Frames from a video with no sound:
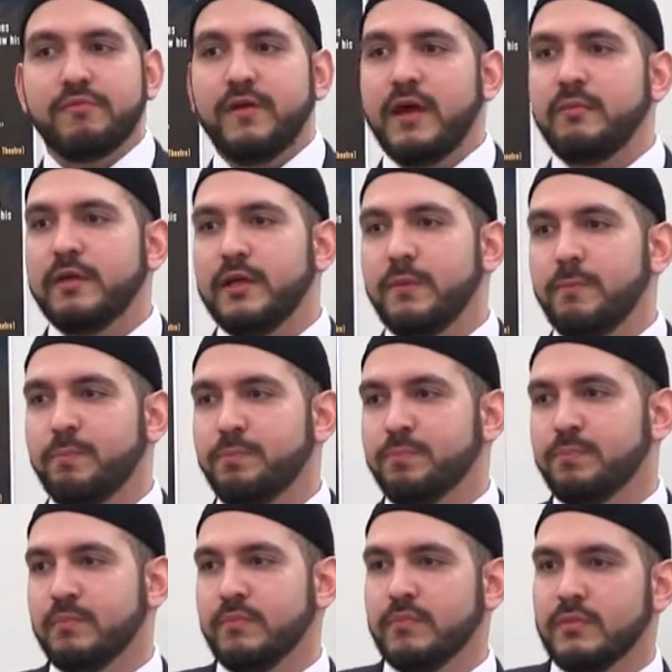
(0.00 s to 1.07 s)
own family,
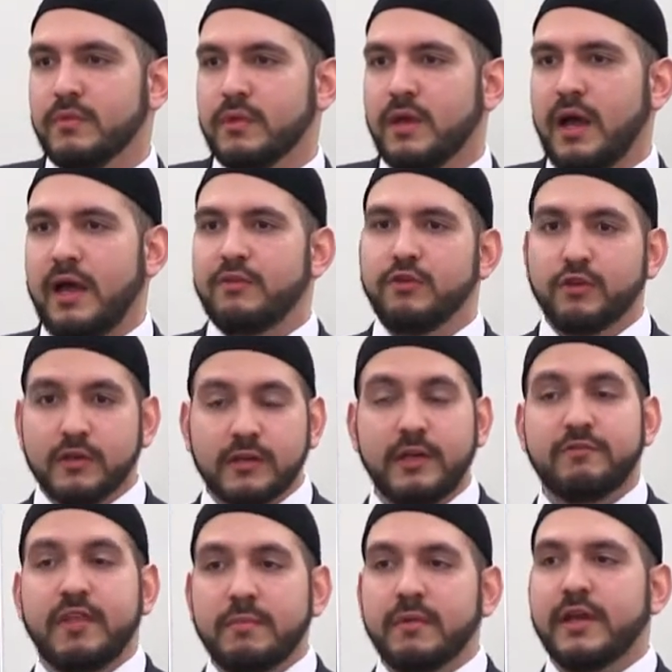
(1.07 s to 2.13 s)
and you can
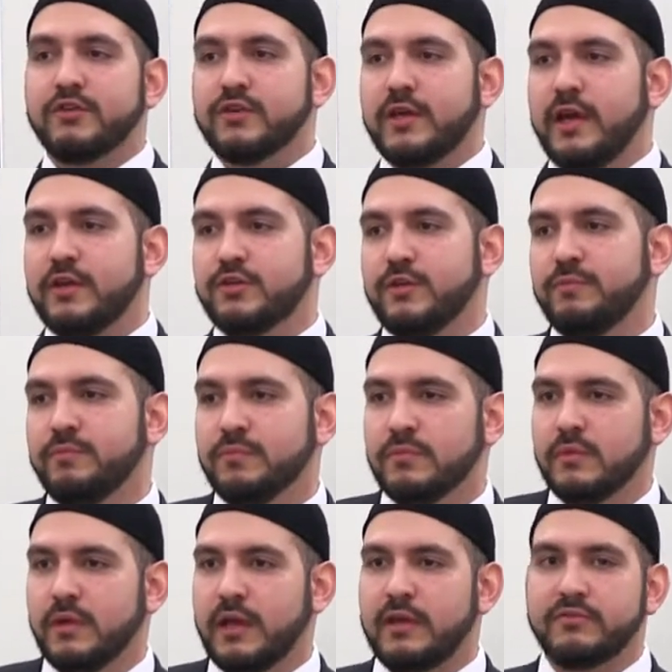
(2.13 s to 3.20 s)
give them an education.
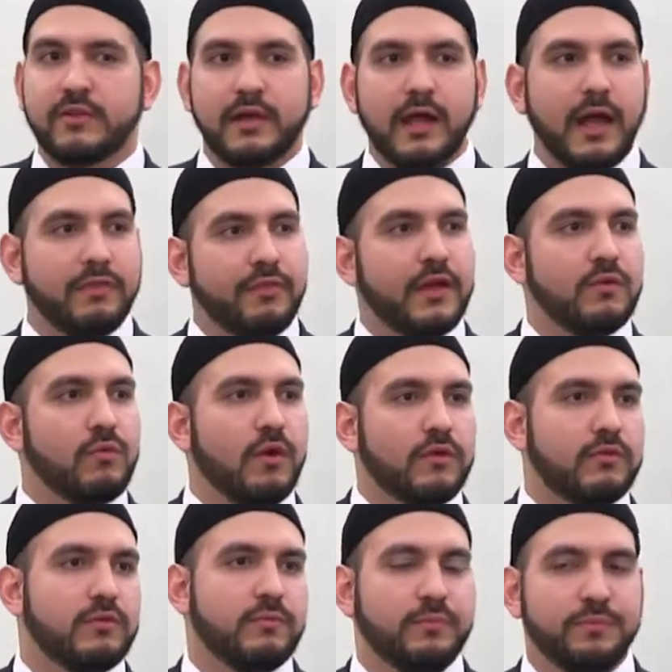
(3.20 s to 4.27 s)
And I say, and then
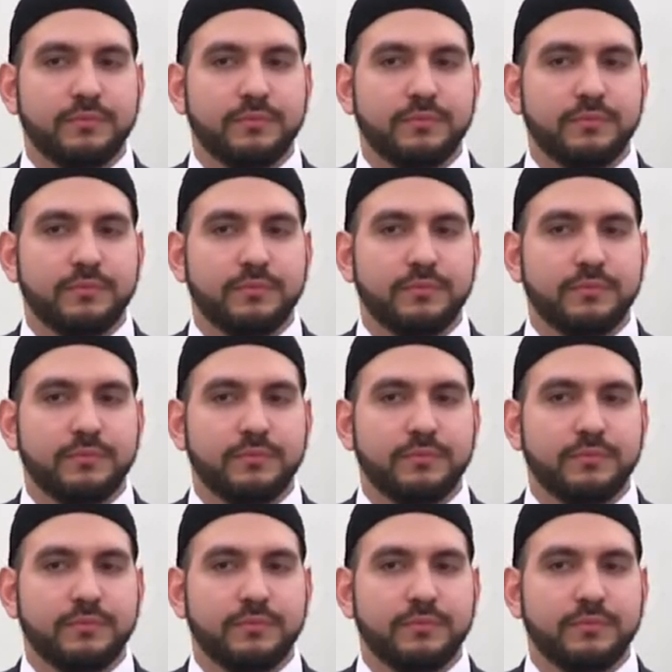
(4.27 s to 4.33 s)
what?